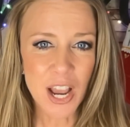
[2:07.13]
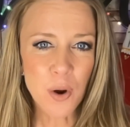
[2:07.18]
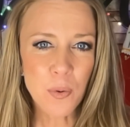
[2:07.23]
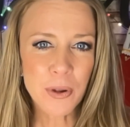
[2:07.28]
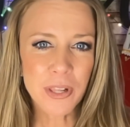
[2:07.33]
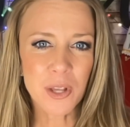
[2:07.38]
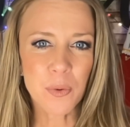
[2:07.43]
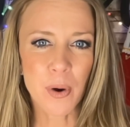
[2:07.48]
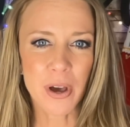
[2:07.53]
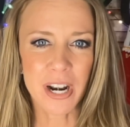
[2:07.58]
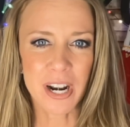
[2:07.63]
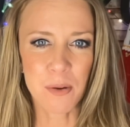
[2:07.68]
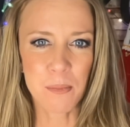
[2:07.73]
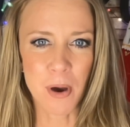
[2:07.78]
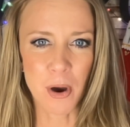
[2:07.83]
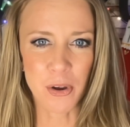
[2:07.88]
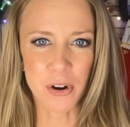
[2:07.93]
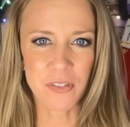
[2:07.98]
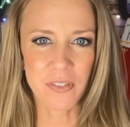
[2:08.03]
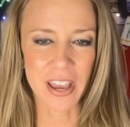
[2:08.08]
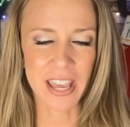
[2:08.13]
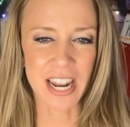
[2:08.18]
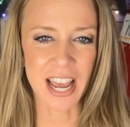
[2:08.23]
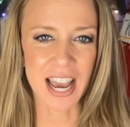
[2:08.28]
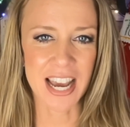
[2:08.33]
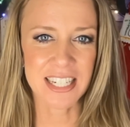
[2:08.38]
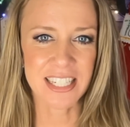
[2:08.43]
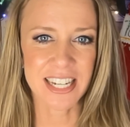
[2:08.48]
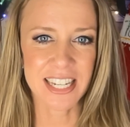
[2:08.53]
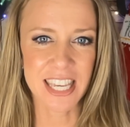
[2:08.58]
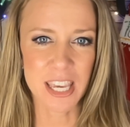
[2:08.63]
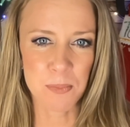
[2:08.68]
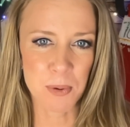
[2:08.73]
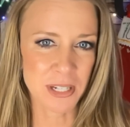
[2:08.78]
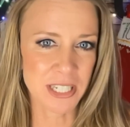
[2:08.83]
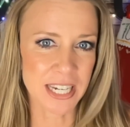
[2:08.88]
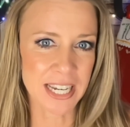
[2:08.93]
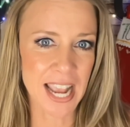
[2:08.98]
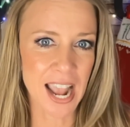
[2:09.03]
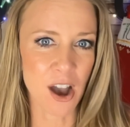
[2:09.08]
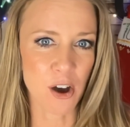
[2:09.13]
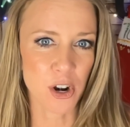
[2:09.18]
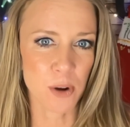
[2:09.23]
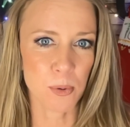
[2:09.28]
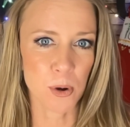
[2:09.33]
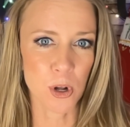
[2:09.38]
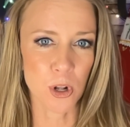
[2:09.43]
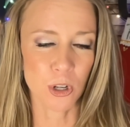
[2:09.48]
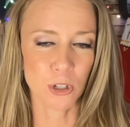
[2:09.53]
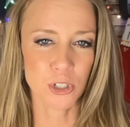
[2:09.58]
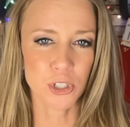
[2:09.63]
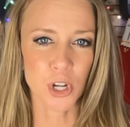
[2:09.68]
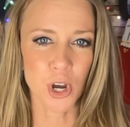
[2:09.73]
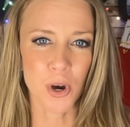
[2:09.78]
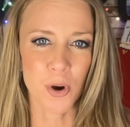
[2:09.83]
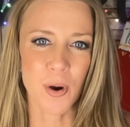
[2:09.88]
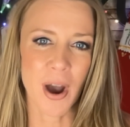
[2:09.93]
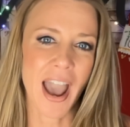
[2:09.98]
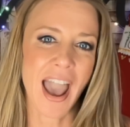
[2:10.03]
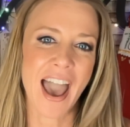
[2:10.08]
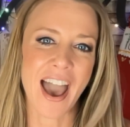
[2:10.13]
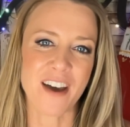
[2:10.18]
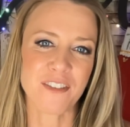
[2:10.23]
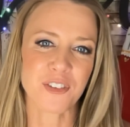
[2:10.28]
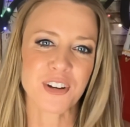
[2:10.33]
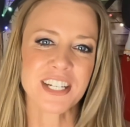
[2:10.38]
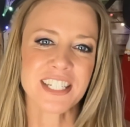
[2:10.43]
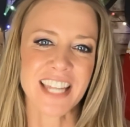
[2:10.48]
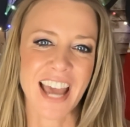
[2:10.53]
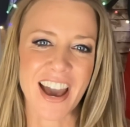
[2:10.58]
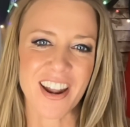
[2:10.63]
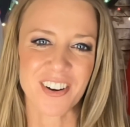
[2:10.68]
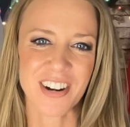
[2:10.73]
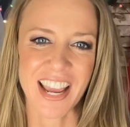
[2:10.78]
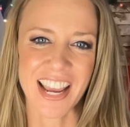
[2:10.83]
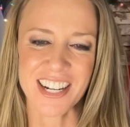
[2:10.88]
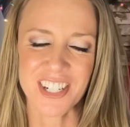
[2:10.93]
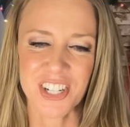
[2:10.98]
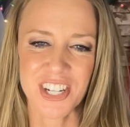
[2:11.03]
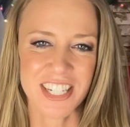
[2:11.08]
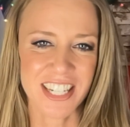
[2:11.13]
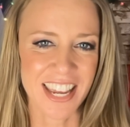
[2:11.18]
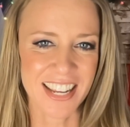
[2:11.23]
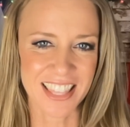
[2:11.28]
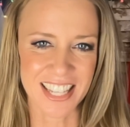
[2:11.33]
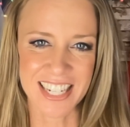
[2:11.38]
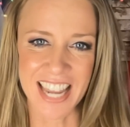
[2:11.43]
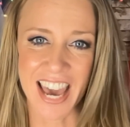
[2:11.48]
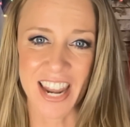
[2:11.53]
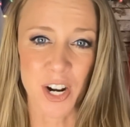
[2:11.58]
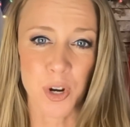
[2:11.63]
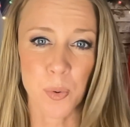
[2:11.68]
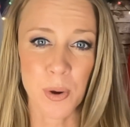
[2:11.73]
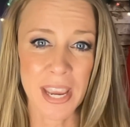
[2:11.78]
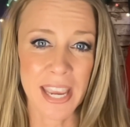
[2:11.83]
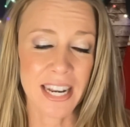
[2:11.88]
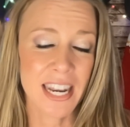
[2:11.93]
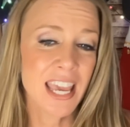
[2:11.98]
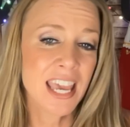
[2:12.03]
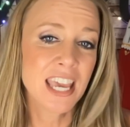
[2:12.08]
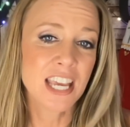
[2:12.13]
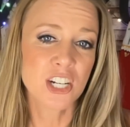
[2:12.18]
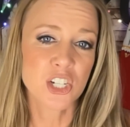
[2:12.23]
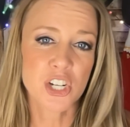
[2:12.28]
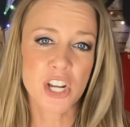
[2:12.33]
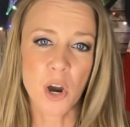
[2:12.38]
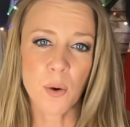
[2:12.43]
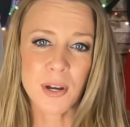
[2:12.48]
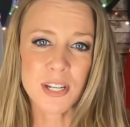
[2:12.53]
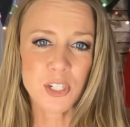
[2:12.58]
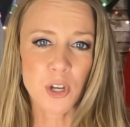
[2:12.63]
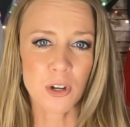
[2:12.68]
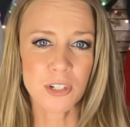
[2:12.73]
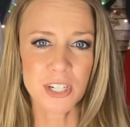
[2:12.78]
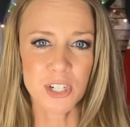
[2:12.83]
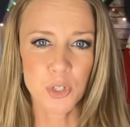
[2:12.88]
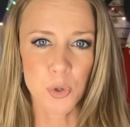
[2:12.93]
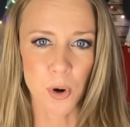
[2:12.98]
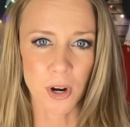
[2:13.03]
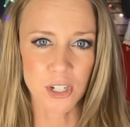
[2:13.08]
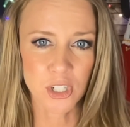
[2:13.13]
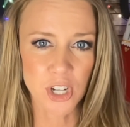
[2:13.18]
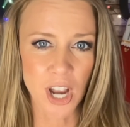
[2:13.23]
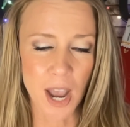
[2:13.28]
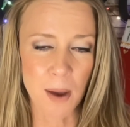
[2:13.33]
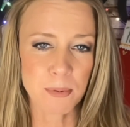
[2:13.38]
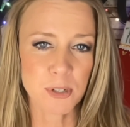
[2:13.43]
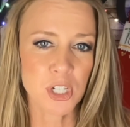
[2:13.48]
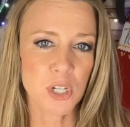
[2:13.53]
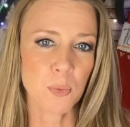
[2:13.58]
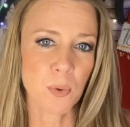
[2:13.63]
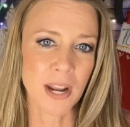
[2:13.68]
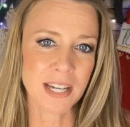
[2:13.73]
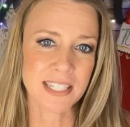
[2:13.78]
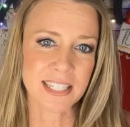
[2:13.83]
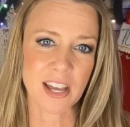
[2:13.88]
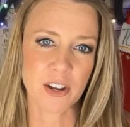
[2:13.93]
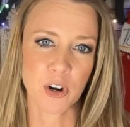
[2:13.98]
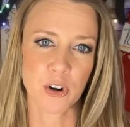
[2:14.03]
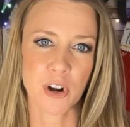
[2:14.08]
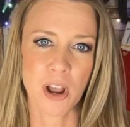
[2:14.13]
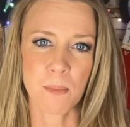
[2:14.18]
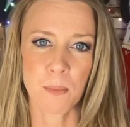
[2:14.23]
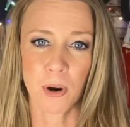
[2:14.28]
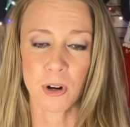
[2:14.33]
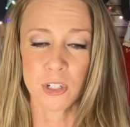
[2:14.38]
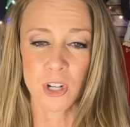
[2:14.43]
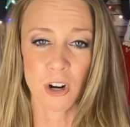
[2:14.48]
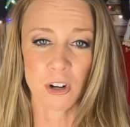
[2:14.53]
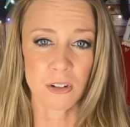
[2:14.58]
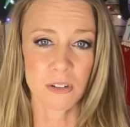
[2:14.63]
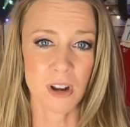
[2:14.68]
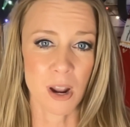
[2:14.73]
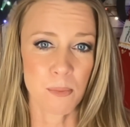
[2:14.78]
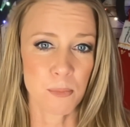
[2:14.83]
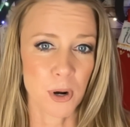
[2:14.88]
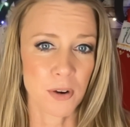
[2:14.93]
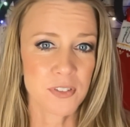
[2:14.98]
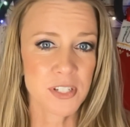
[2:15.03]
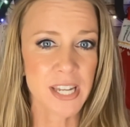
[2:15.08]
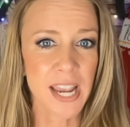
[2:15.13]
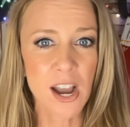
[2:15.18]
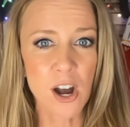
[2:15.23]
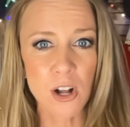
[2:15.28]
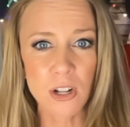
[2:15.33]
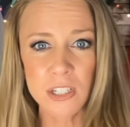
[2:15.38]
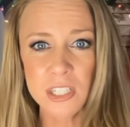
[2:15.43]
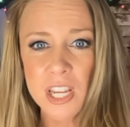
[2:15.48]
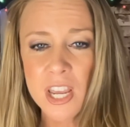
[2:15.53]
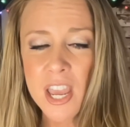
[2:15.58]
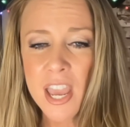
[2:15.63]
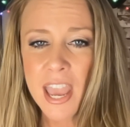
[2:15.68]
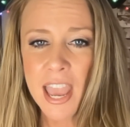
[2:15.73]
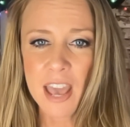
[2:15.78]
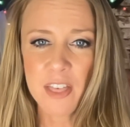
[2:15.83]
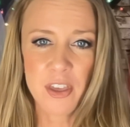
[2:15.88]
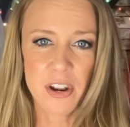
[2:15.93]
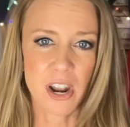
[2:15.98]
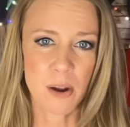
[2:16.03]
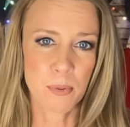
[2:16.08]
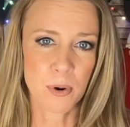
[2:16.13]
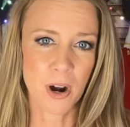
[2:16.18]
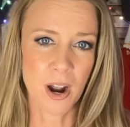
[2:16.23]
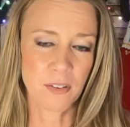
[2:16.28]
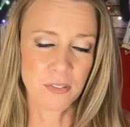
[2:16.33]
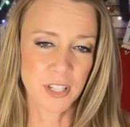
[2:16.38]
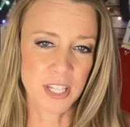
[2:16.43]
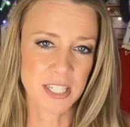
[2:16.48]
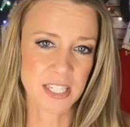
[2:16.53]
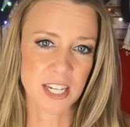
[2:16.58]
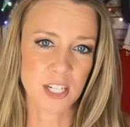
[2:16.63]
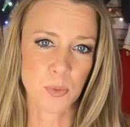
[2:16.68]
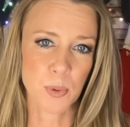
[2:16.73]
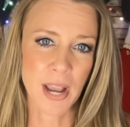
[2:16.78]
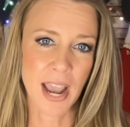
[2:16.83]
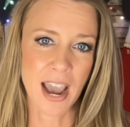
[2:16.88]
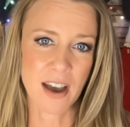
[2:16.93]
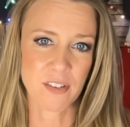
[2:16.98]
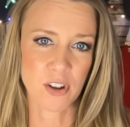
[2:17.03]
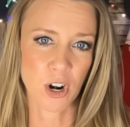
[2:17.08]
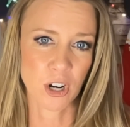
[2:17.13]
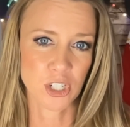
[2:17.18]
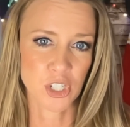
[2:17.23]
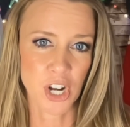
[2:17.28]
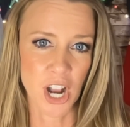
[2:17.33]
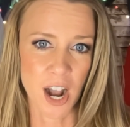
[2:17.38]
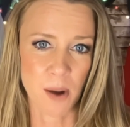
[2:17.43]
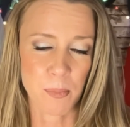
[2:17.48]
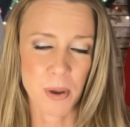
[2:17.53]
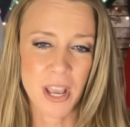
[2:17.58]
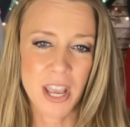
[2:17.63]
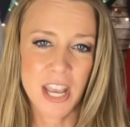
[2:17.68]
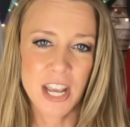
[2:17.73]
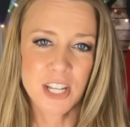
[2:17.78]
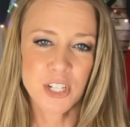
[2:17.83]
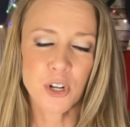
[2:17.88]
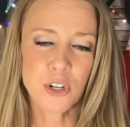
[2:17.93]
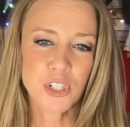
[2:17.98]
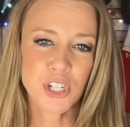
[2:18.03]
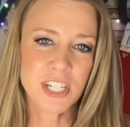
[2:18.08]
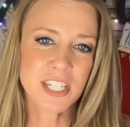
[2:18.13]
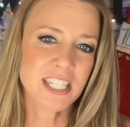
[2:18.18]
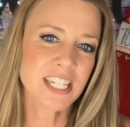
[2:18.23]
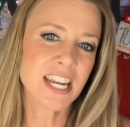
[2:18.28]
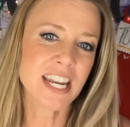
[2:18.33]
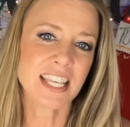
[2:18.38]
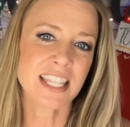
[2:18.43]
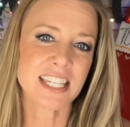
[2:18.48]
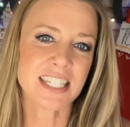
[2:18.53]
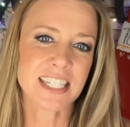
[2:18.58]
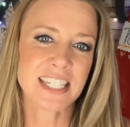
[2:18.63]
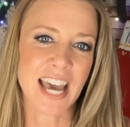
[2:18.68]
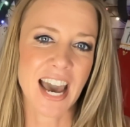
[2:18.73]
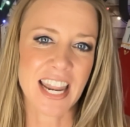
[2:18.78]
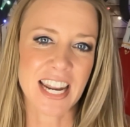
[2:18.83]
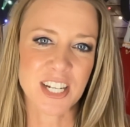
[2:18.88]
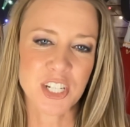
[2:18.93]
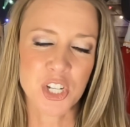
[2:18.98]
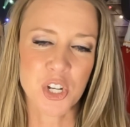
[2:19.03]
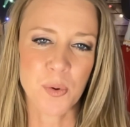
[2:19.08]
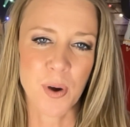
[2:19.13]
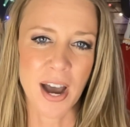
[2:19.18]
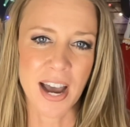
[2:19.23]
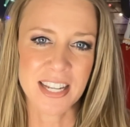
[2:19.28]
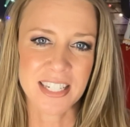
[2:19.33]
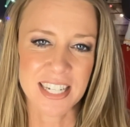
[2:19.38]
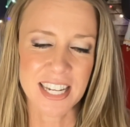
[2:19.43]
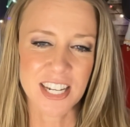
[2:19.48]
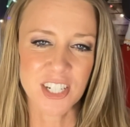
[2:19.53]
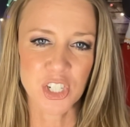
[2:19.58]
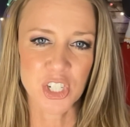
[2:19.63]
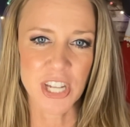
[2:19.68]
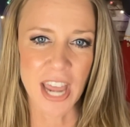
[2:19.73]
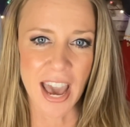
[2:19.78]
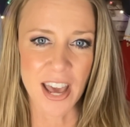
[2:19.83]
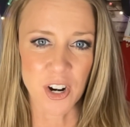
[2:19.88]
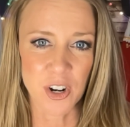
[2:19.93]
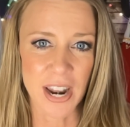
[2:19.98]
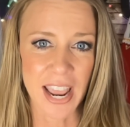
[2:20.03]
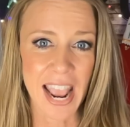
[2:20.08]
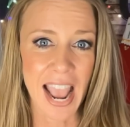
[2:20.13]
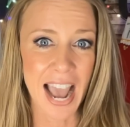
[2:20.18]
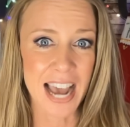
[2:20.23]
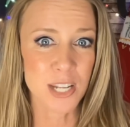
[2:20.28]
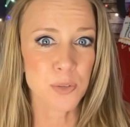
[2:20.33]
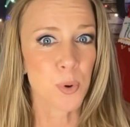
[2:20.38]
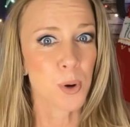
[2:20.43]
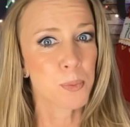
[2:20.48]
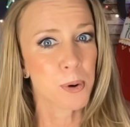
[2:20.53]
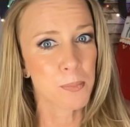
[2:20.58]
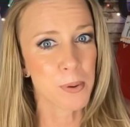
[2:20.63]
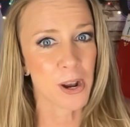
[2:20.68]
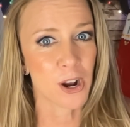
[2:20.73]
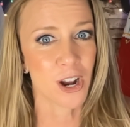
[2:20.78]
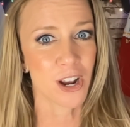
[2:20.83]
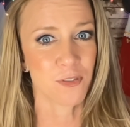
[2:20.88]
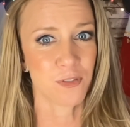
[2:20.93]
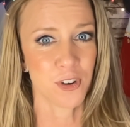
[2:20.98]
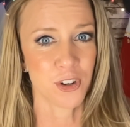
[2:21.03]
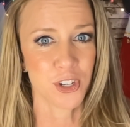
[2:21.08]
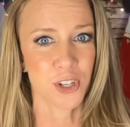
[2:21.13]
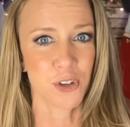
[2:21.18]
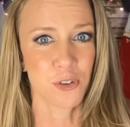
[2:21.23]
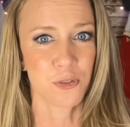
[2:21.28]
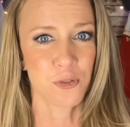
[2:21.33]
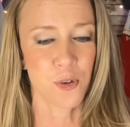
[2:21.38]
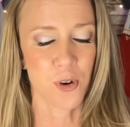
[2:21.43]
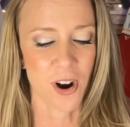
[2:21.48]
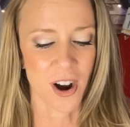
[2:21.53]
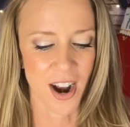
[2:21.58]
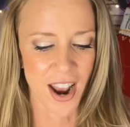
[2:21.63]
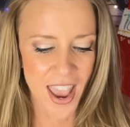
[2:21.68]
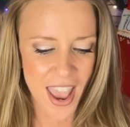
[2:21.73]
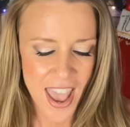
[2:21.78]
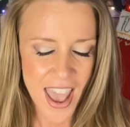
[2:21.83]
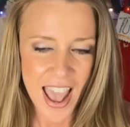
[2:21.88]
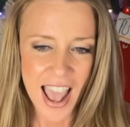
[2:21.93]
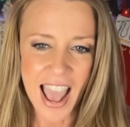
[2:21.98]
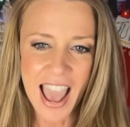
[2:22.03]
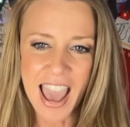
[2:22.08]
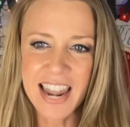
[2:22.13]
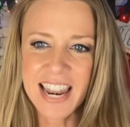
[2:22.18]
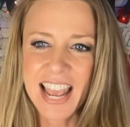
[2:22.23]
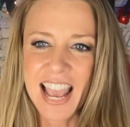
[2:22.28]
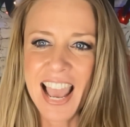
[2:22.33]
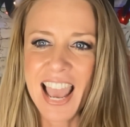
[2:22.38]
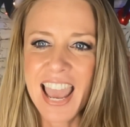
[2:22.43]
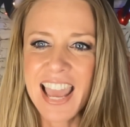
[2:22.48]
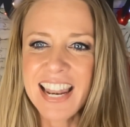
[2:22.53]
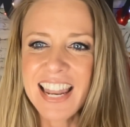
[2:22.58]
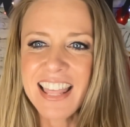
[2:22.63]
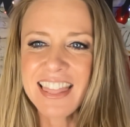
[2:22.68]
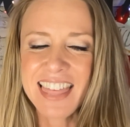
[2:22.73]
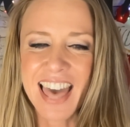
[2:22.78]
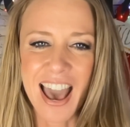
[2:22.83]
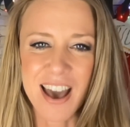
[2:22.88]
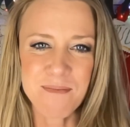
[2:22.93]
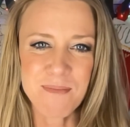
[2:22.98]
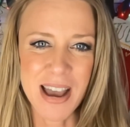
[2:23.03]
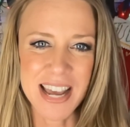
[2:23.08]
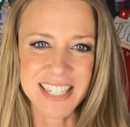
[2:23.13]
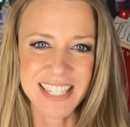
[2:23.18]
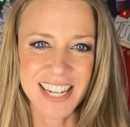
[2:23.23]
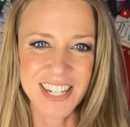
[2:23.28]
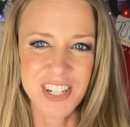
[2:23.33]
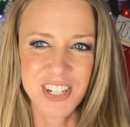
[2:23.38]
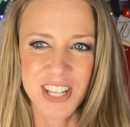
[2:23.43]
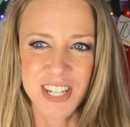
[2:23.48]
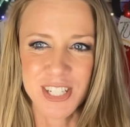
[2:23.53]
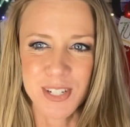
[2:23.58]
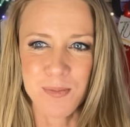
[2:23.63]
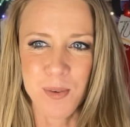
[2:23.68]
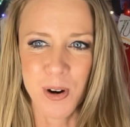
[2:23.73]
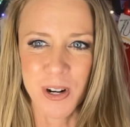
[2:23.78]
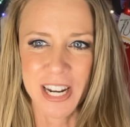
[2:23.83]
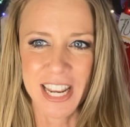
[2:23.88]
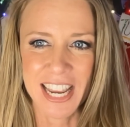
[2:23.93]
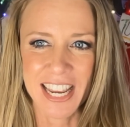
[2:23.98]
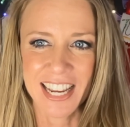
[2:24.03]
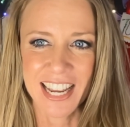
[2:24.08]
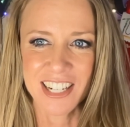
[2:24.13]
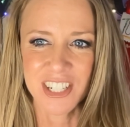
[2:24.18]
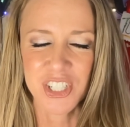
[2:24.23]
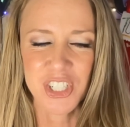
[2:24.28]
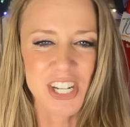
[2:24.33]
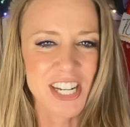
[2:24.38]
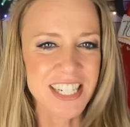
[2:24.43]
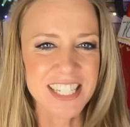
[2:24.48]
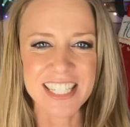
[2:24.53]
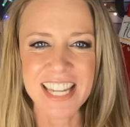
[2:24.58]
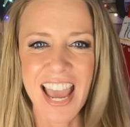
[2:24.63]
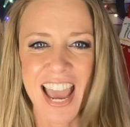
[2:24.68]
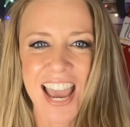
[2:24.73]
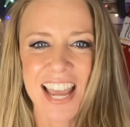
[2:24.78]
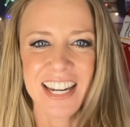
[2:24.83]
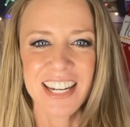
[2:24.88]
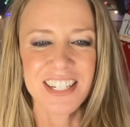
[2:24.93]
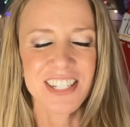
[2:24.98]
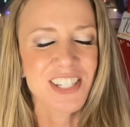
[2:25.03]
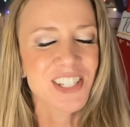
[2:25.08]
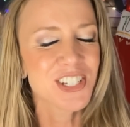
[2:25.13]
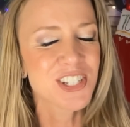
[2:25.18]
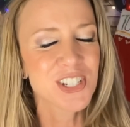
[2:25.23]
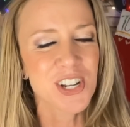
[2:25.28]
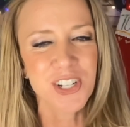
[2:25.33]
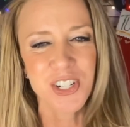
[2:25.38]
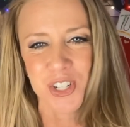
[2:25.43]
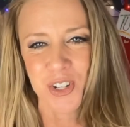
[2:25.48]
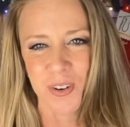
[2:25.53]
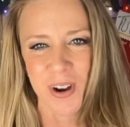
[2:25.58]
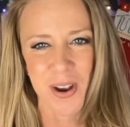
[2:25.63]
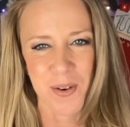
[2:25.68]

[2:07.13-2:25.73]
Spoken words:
really wanted to motivate us and keep us accountable. So every Saturday, she's like the data queen. She always goes into our shop. She writes down our numbers, our number of sales, and the number of listings we have in our shop. So she's sending this data to us each Saturday as we're preparing for Q4. And in that message this morning, she said such great